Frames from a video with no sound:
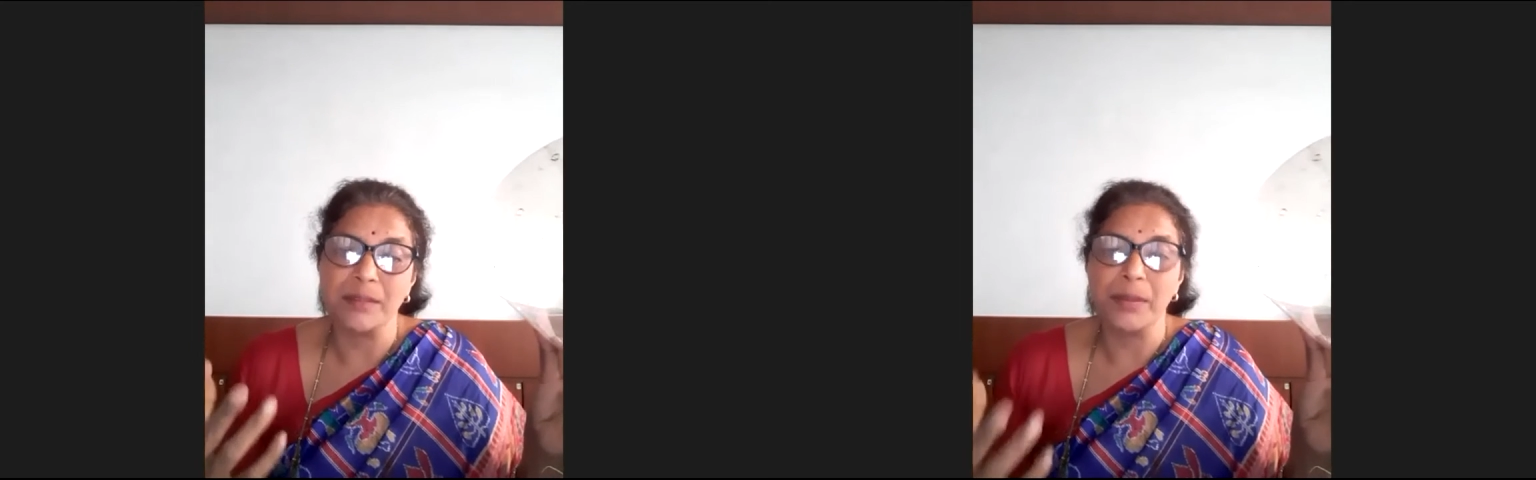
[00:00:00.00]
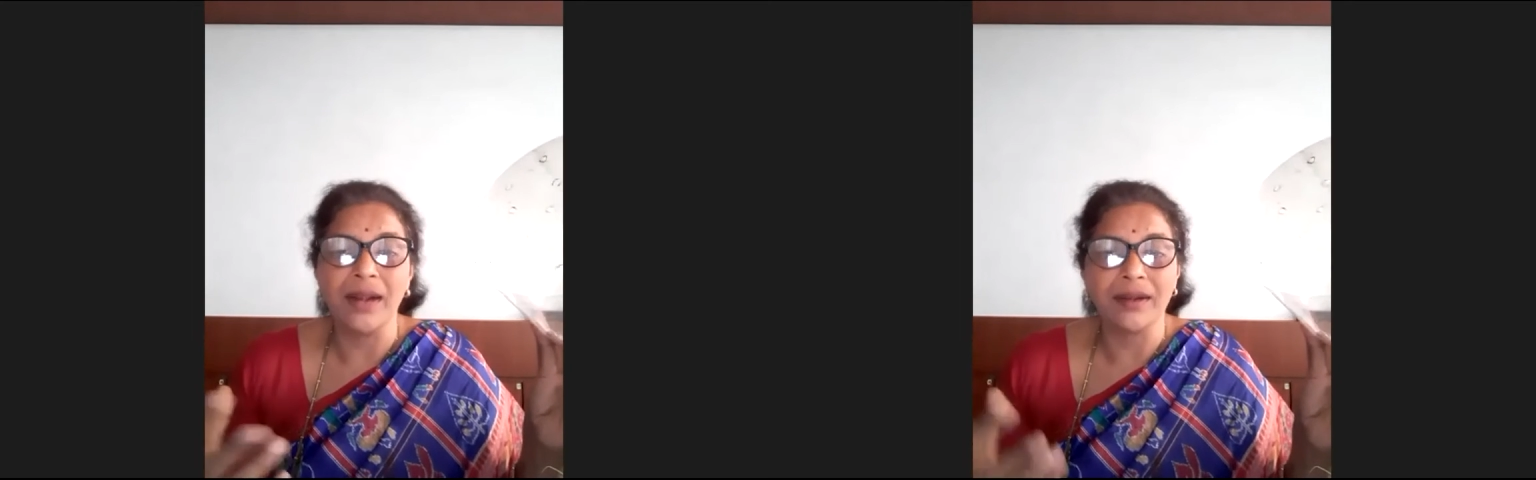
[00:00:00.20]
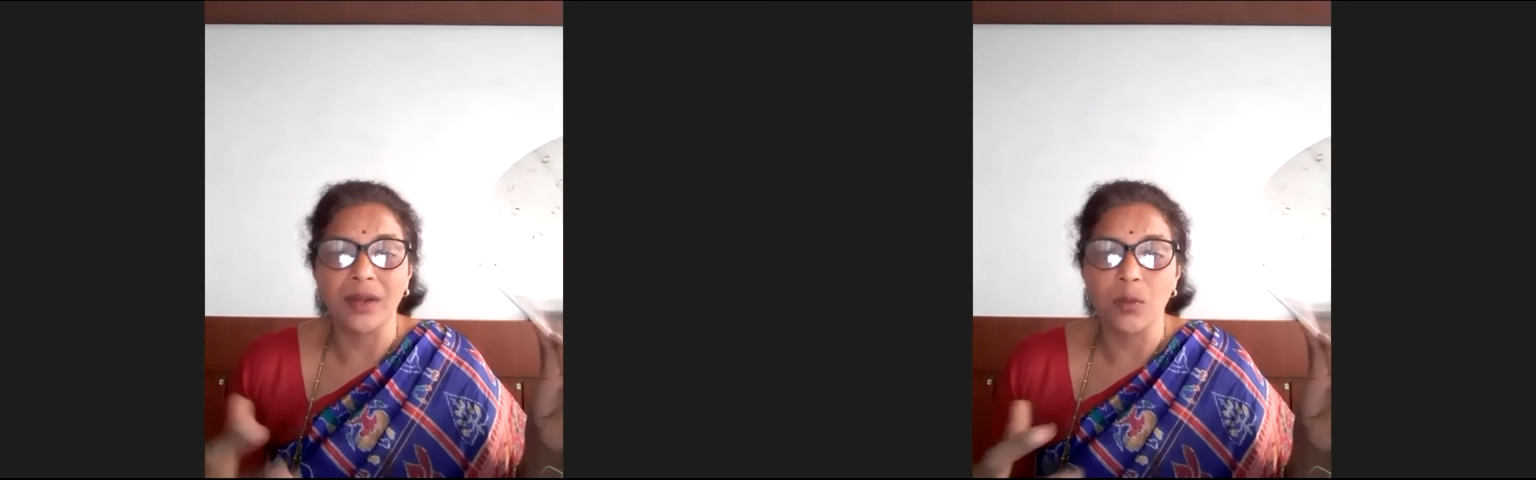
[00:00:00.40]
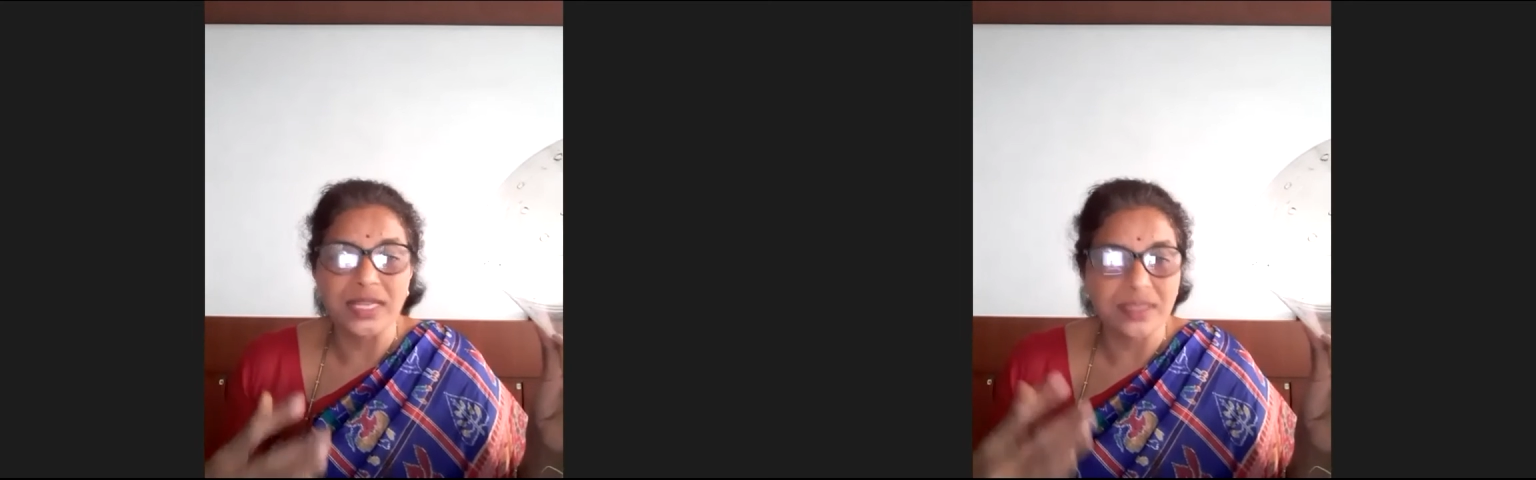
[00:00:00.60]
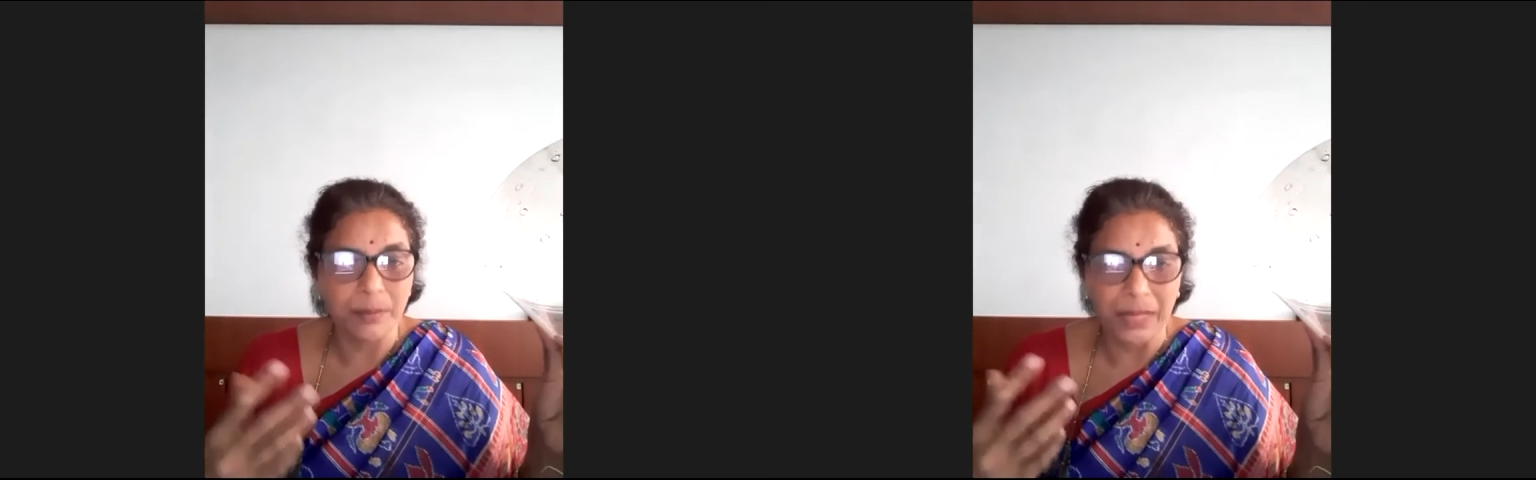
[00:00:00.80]
plant requires
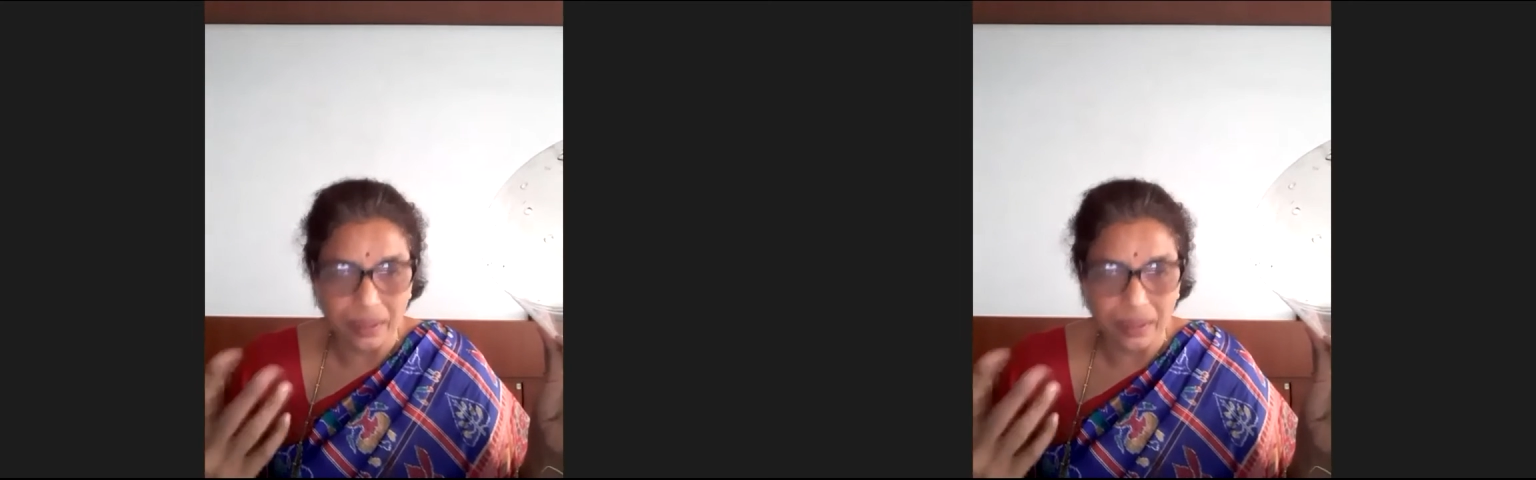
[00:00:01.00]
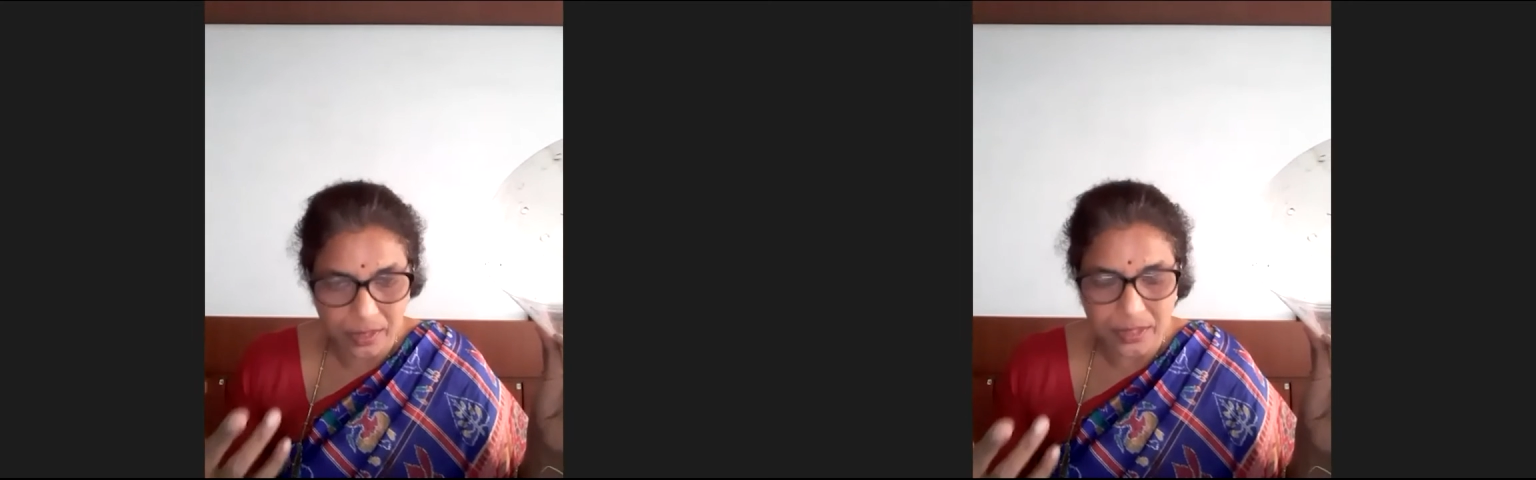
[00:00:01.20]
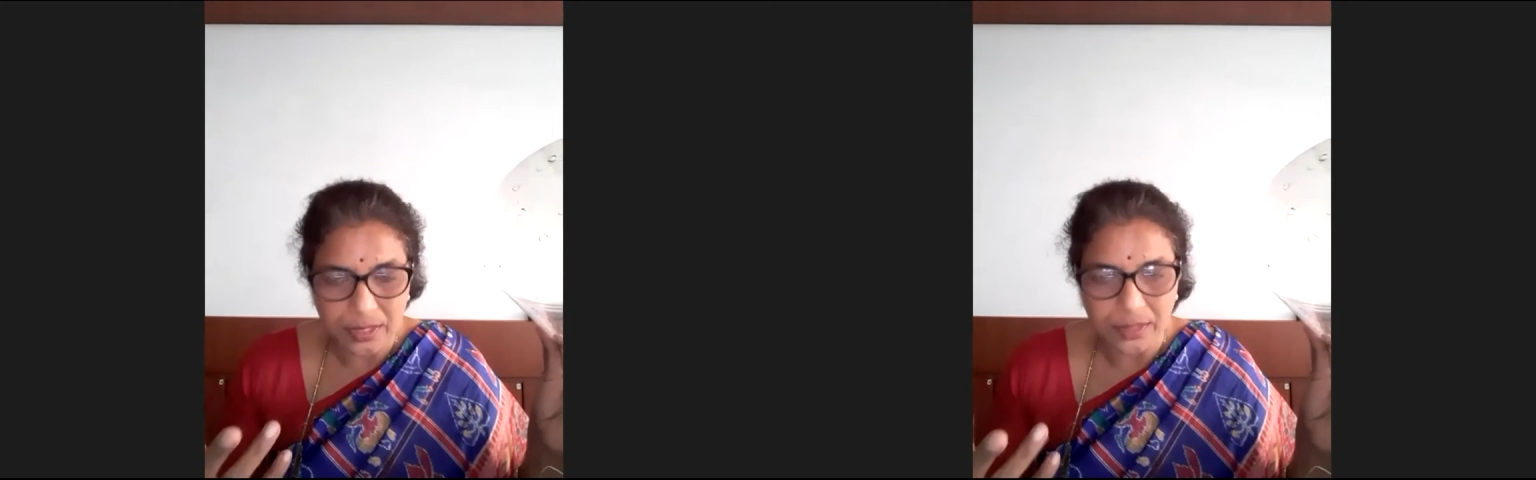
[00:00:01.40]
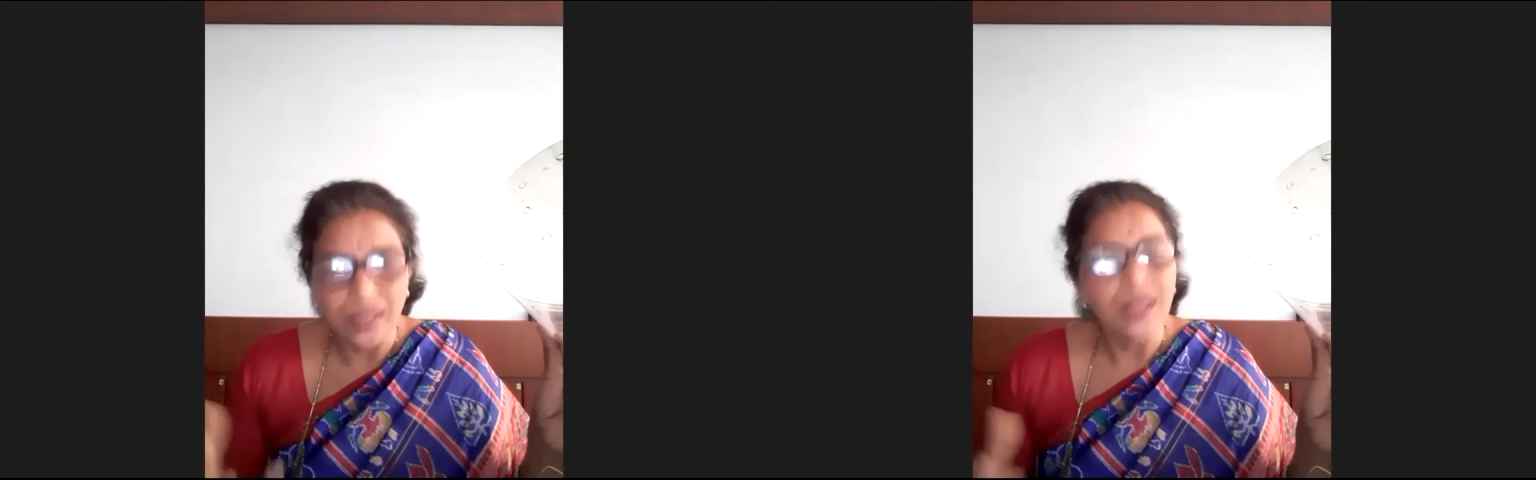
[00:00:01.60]
something earthen